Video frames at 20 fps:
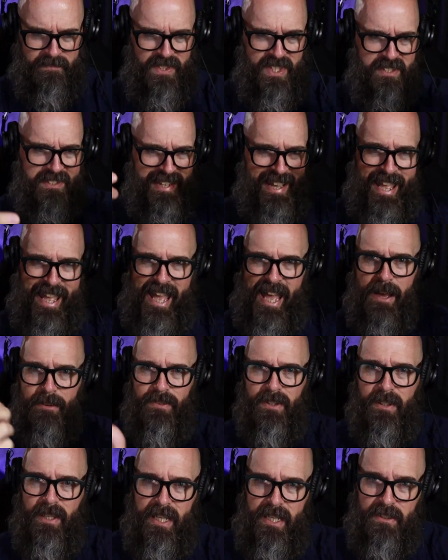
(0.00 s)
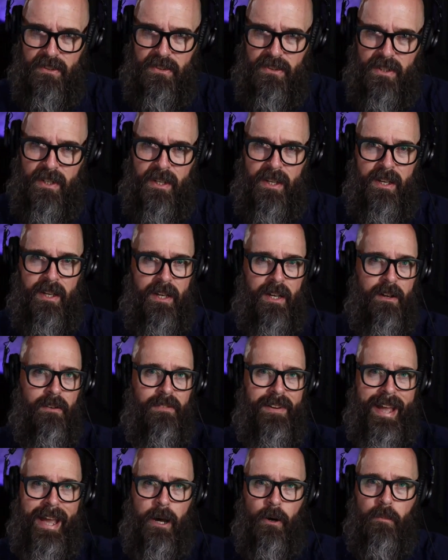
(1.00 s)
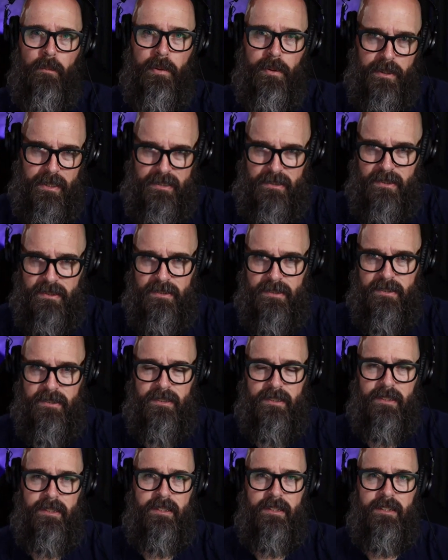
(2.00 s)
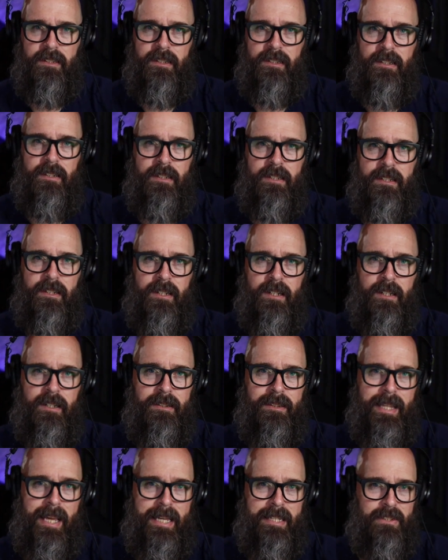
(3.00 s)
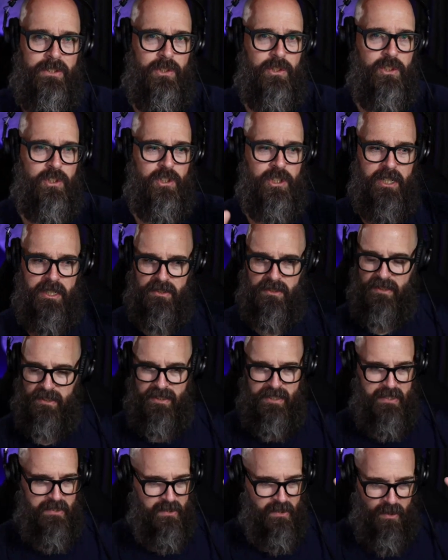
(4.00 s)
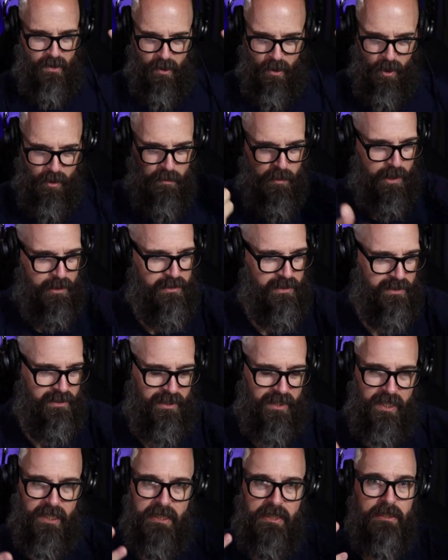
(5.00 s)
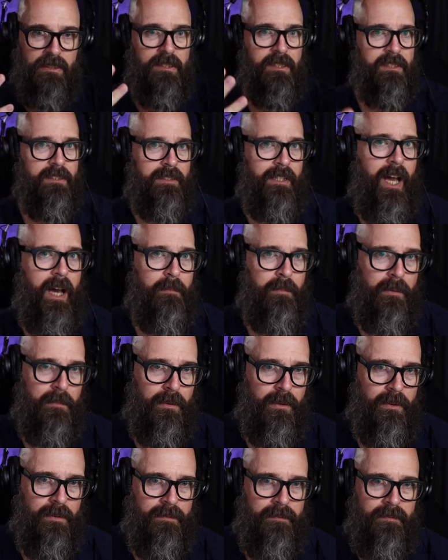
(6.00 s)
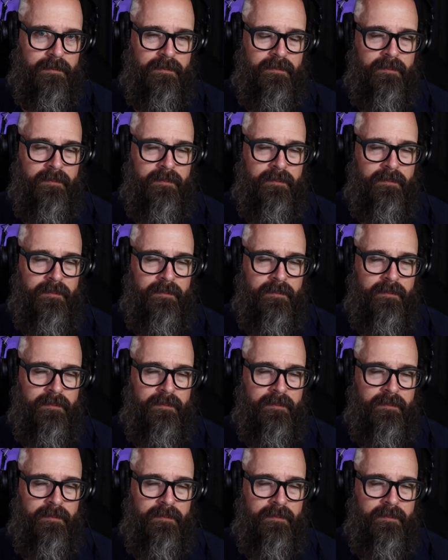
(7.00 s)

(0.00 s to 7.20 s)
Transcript: this avalanche of output that just is almost unstoppable.